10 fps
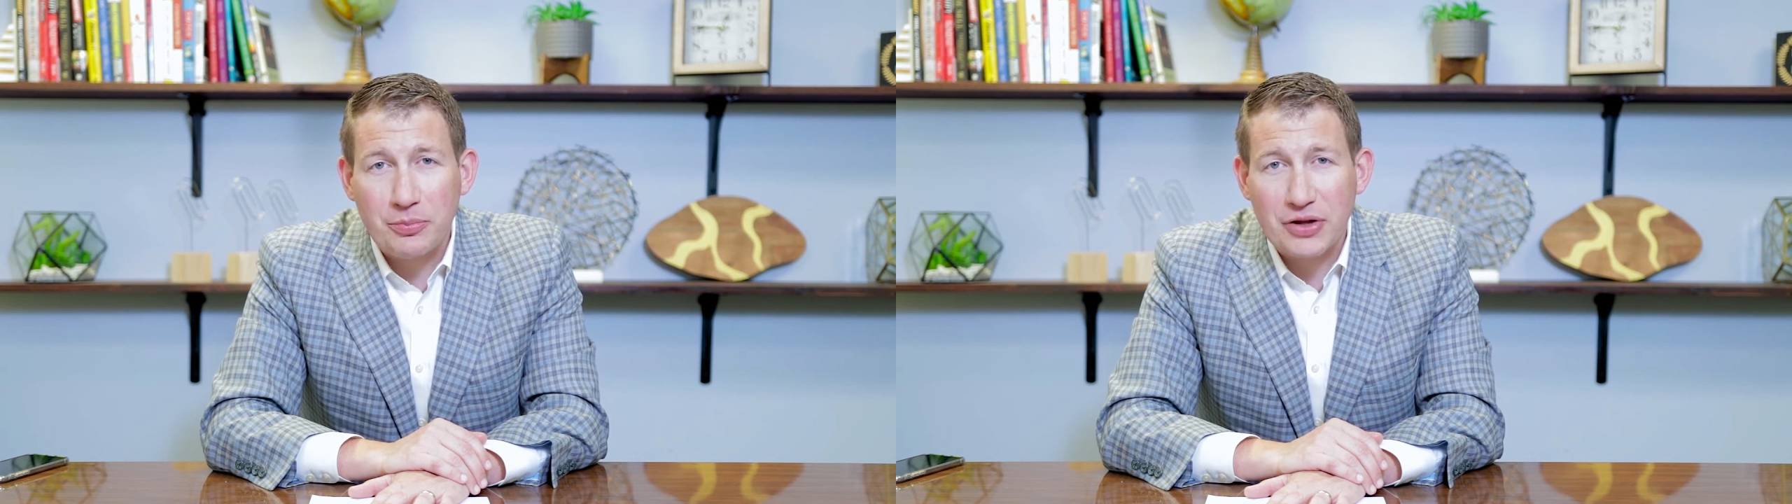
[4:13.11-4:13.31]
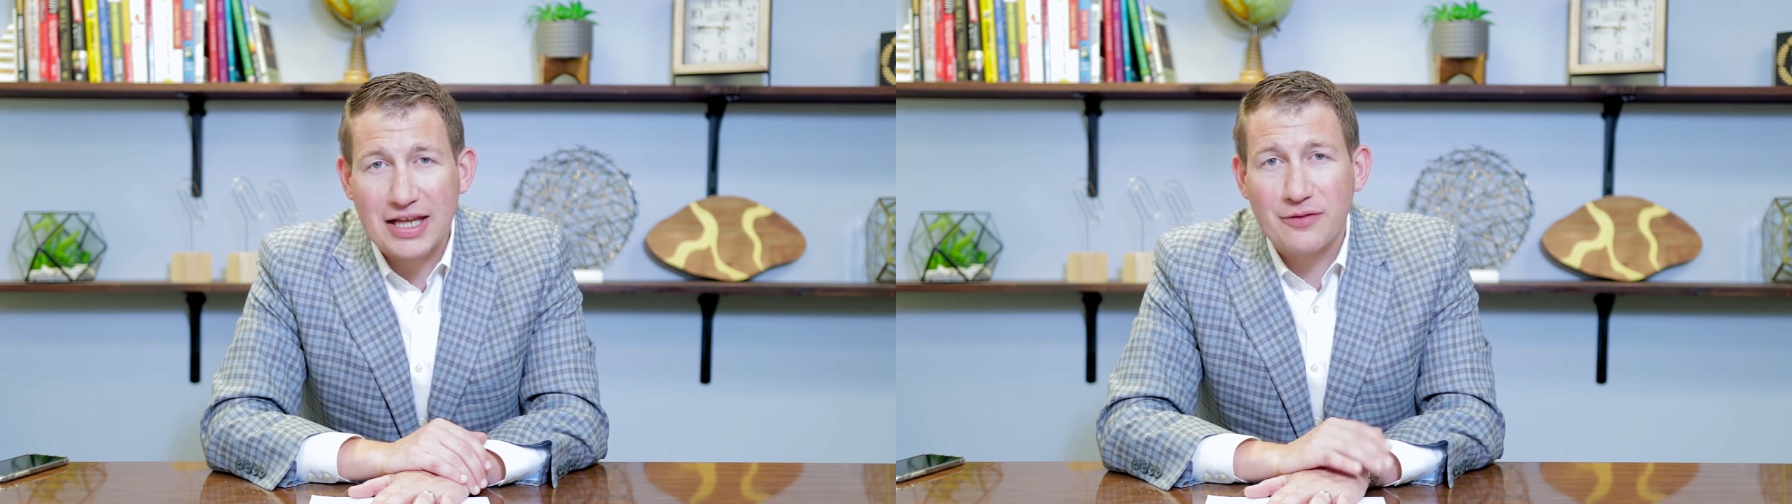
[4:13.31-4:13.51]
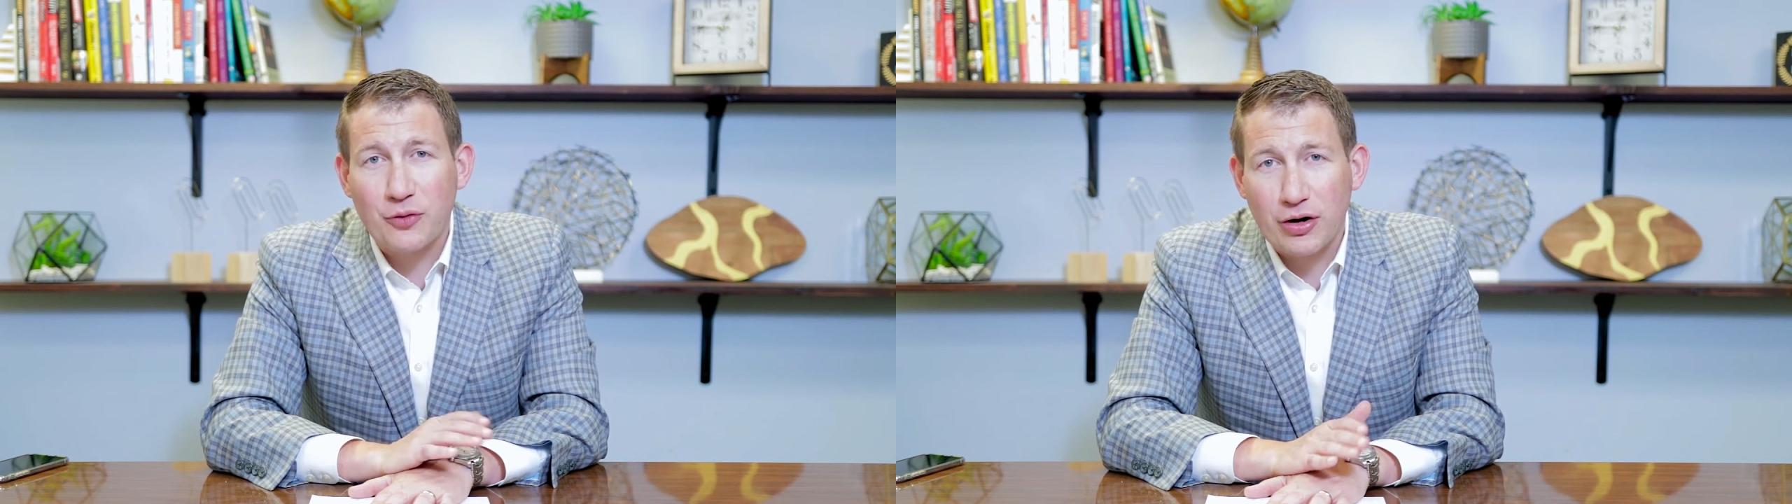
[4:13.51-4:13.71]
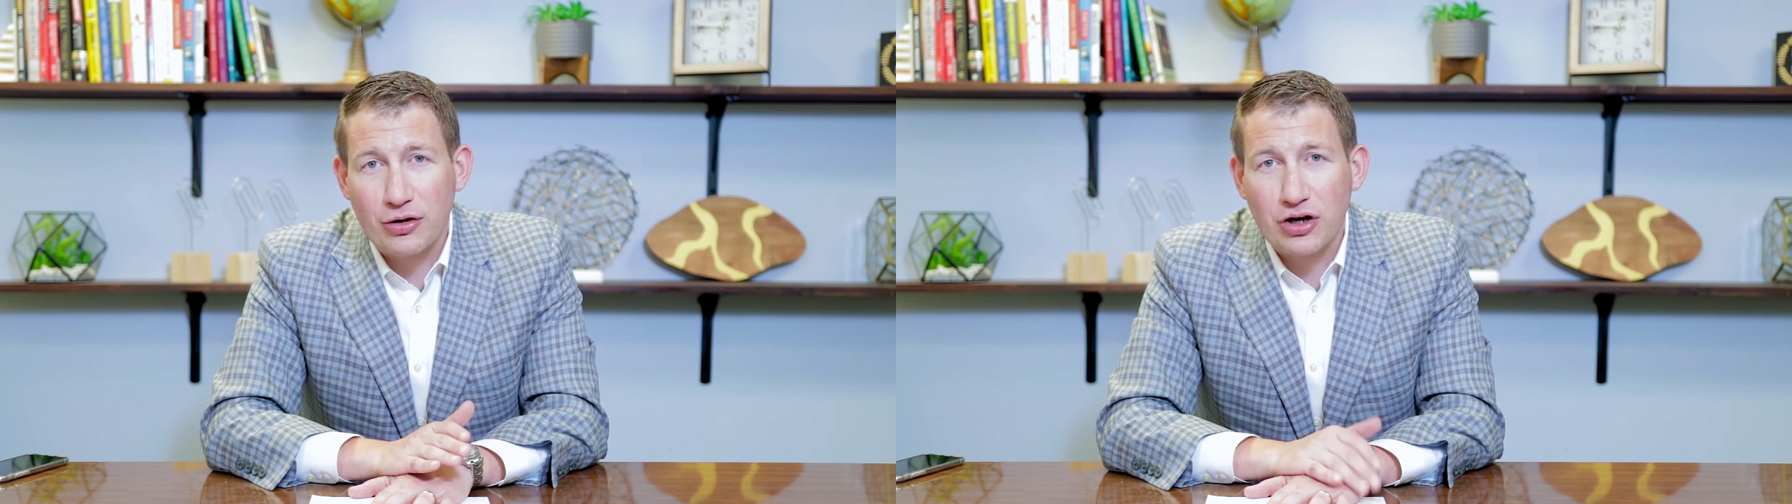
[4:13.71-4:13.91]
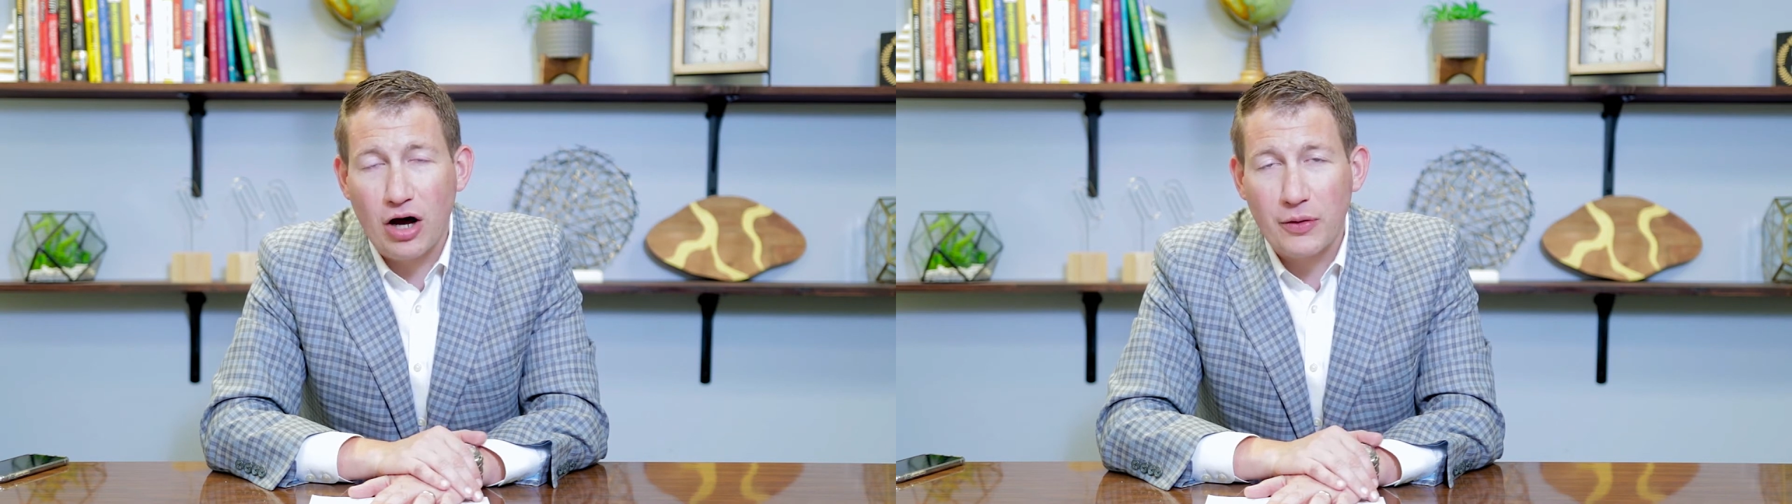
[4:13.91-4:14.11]
plan of where
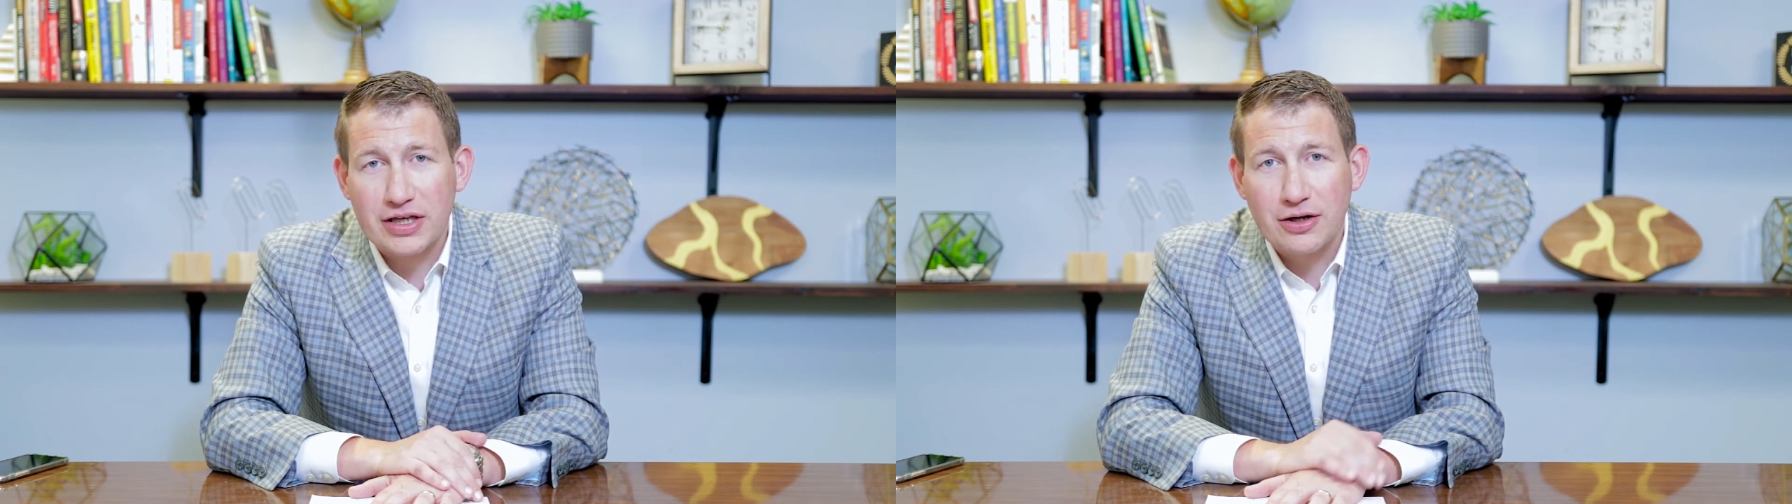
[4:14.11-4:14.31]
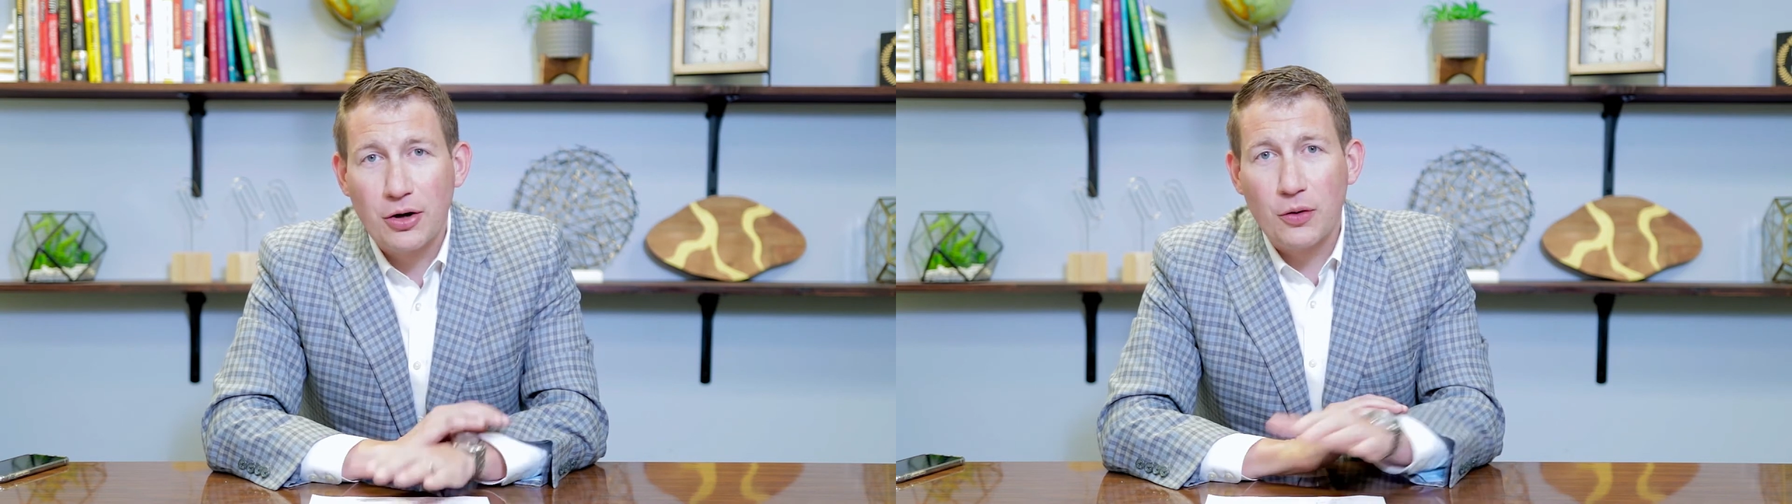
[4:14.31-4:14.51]
you're going